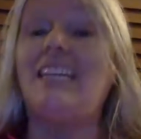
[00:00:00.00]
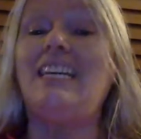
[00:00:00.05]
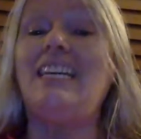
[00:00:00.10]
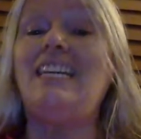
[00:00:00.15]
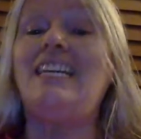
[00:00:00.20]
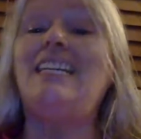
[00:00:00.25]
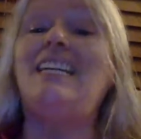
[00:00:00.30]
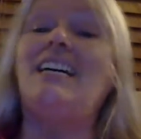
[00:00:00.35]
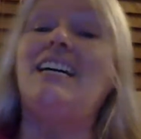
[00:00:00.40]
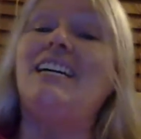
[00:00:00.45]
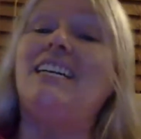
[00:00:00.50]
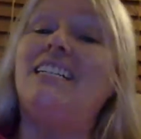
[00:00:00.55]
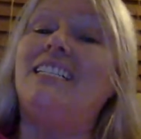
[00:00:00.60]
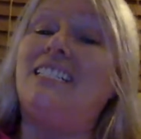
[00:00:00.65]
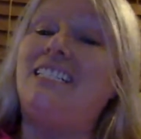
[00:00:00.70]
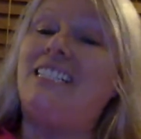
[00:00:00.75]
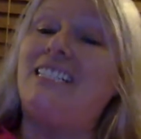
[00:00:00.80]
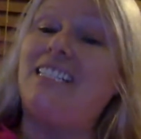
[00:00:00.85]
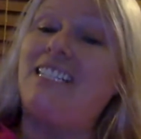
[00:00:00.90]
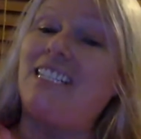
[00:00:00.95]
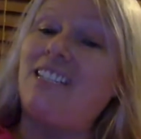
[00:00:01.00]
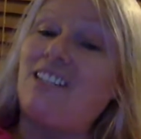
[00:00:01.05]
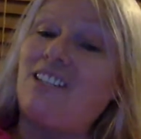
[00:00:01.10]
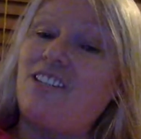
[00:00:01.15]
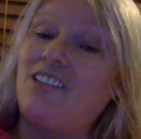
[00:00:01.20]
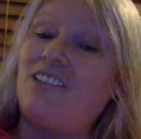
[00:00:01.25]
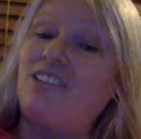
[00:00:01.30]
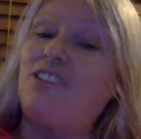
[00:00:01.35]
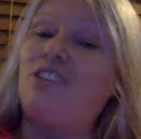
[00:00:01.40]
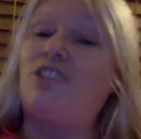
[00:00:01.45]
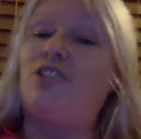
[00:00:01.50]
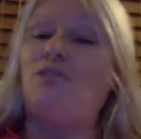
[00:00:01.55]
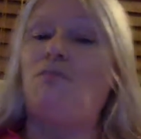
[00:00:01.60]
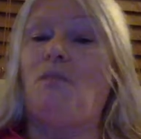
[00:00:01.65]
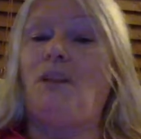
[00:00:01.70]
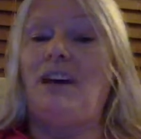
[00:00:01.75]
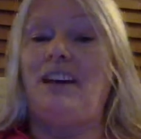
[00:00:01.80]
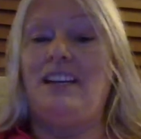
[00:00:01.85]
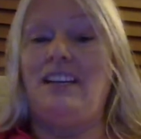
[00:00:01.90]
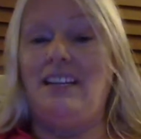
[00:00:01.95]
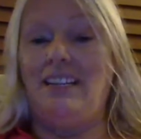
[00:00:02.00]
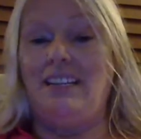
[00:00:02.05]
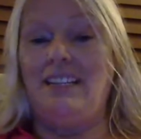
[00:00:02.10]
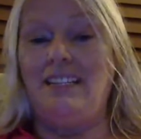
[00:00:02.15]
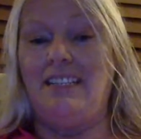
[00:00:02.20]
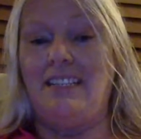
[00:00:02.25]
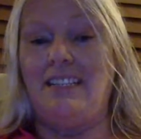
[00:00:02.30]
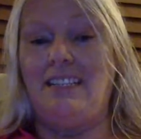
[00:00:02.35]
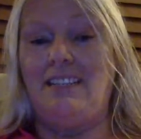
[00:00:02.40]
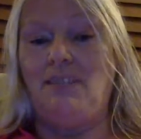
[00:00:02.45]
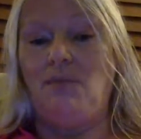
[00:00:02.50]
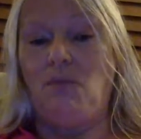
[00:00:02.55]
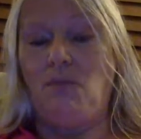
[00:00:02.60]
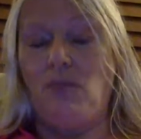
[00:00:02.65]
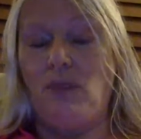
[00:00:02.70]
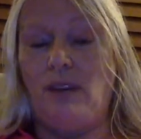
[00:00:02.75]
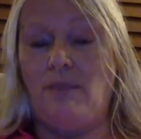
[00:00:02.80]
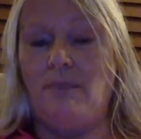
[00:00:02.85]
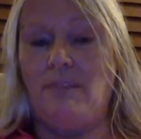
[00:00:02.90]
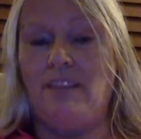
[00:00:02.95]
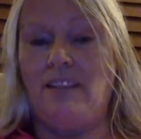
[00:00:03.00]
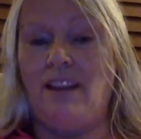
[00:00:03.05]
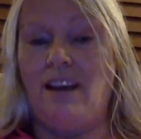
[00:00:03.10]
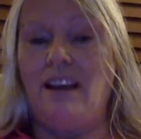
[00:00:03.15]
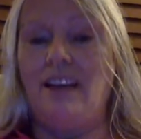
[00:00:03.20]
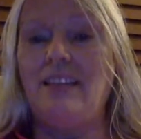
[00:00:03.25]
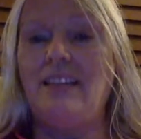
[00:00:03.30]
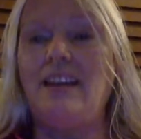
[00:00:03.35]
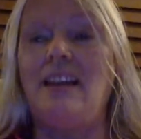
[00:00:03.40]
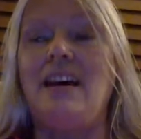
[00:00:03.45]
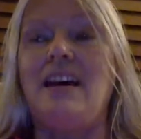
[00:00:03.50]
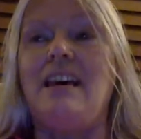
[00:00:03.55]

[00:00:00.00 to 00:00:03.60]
in addition to my indie website